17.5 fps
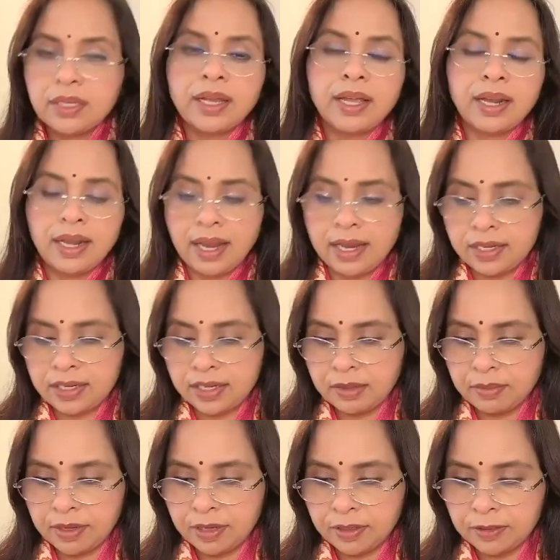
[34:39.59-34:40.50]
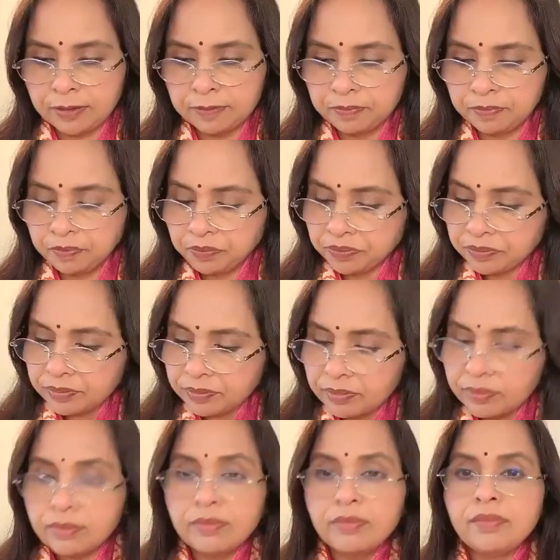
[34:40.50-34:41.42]
enlightenment.
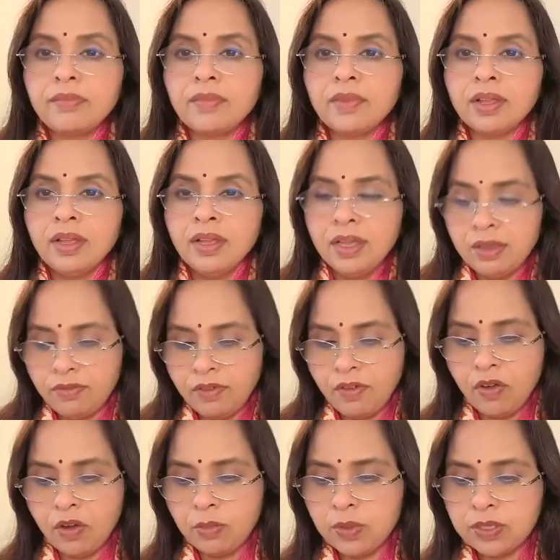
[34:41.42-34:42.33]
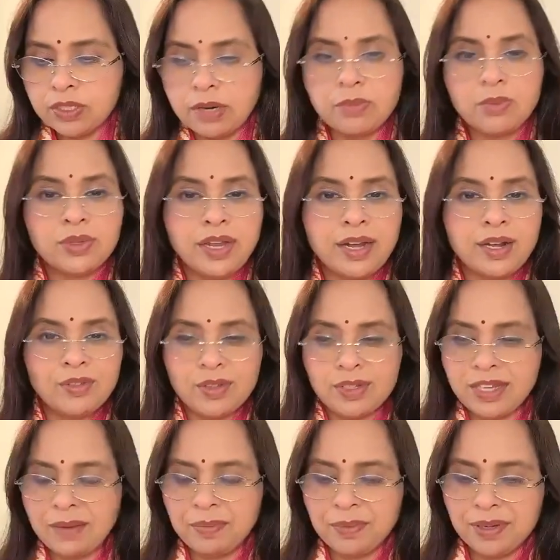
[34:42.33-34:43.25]
We have almost come to the end of the
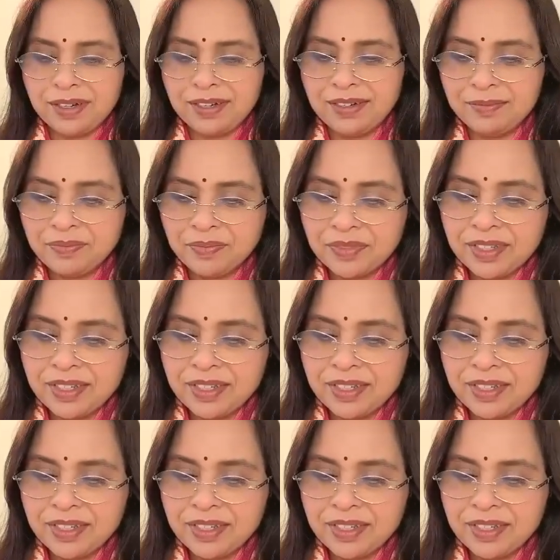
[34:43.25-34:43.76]
chapter.